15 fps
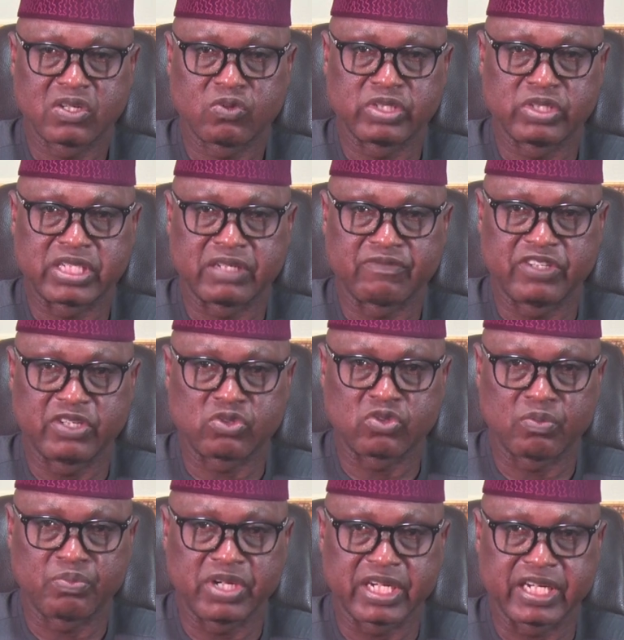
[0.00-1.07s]
with a view to
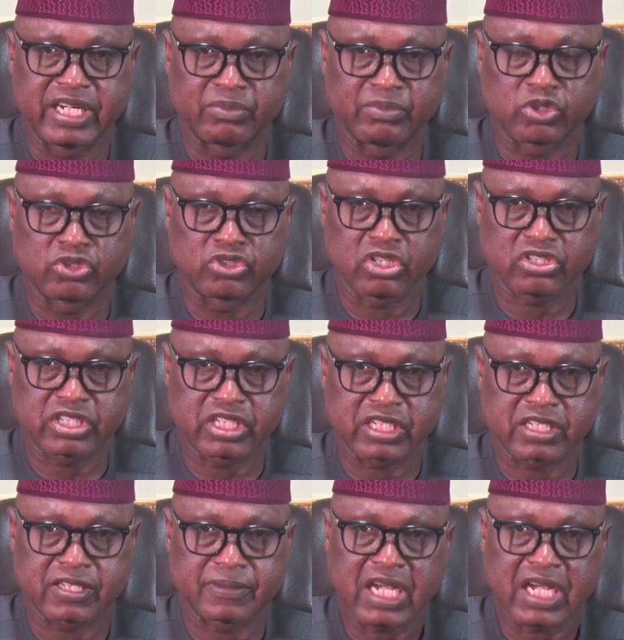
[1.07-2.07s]
bringing them to justice.